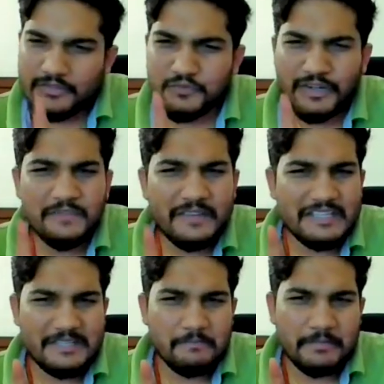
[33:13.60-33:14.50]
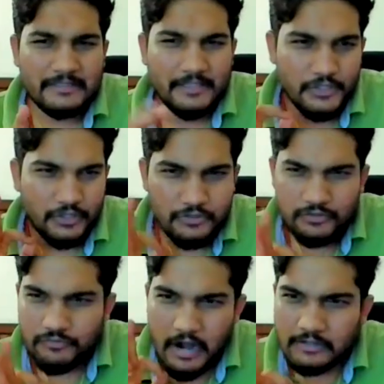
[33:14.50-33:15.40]
this is one very simple thing.
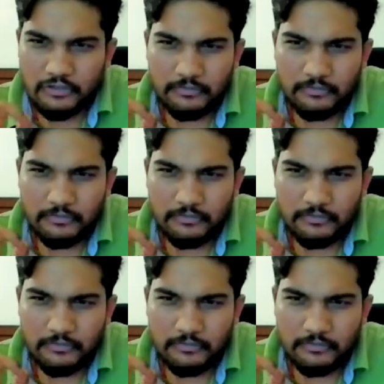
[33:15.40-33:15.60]
You want